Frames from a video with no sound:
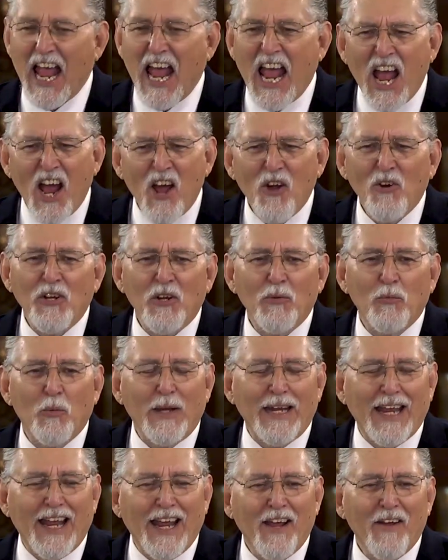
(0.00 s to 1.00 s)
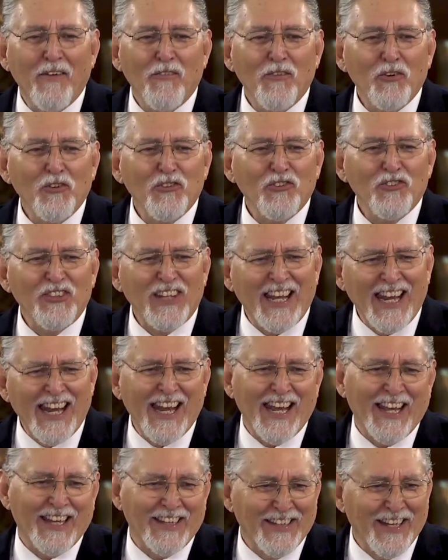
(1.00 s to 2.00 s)
How did we ever
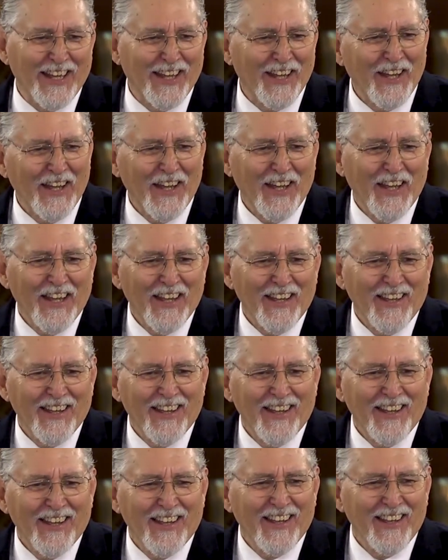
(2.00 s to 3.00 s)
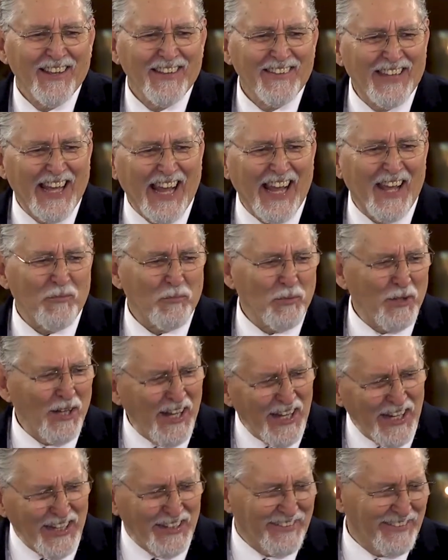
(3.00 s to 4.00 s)
stand that
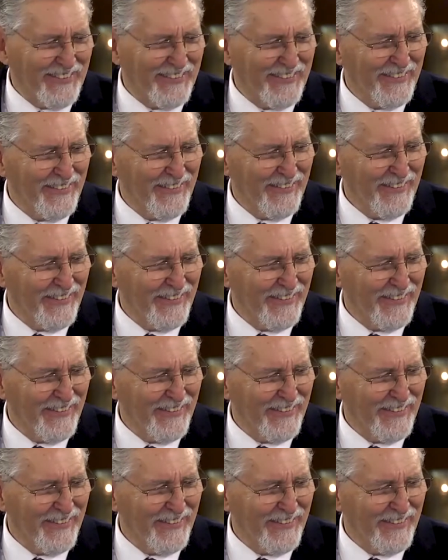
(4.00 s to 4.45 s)
place?